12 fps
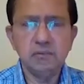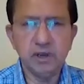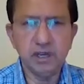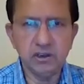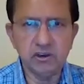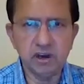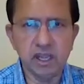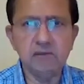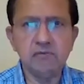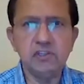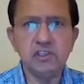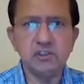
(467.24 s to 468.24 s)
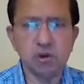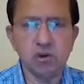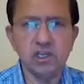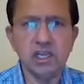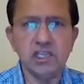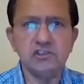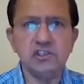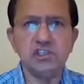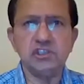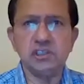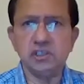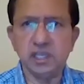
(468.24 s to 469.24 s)
will drive this
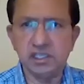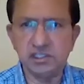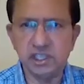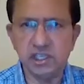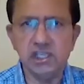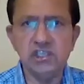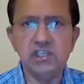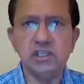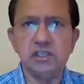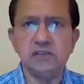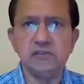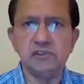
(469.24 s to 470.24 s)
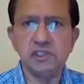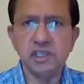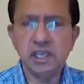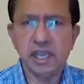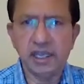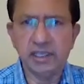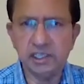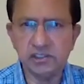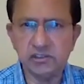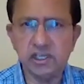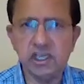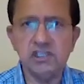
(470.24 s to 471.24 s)
organization, its initiatives, and
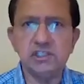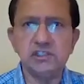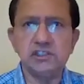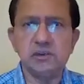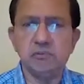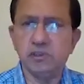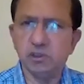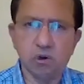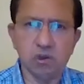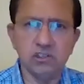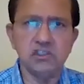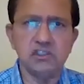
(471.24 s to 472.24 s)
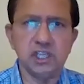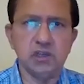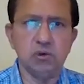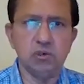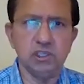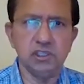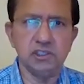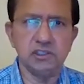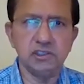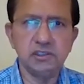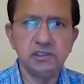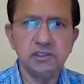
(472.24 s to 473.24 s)
its relationship with all the
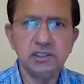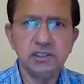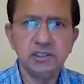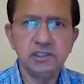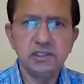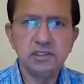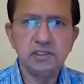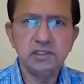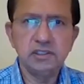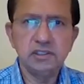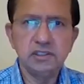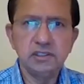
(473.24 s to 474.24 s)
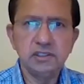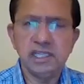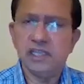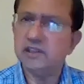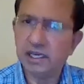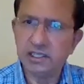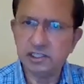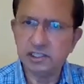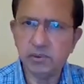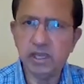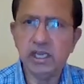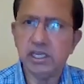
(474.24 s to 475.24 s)
stakeholders, then that is
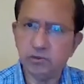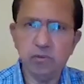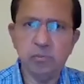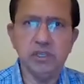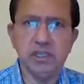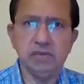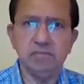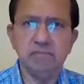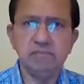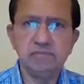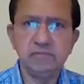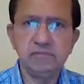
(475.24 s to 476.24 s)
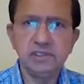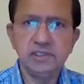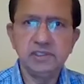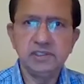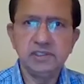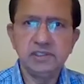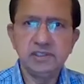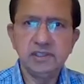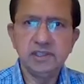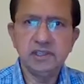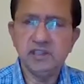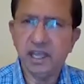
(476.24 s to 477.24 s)
the way it will be.
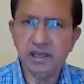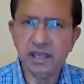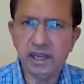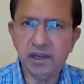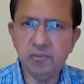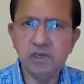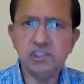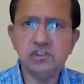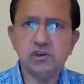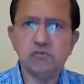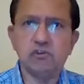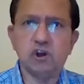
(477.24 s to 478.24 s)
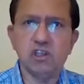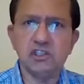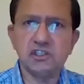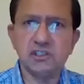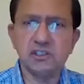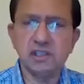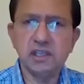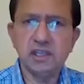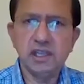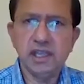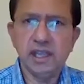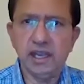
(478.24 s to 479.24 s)
Then elements of costs,
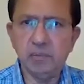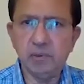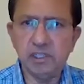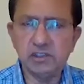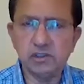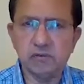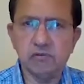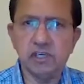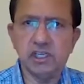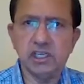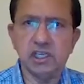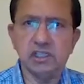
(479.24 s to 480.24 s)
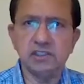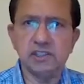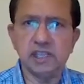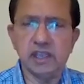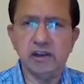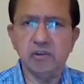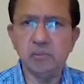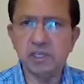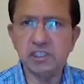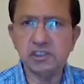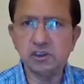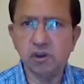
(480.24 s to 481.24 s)
elements of returns, elements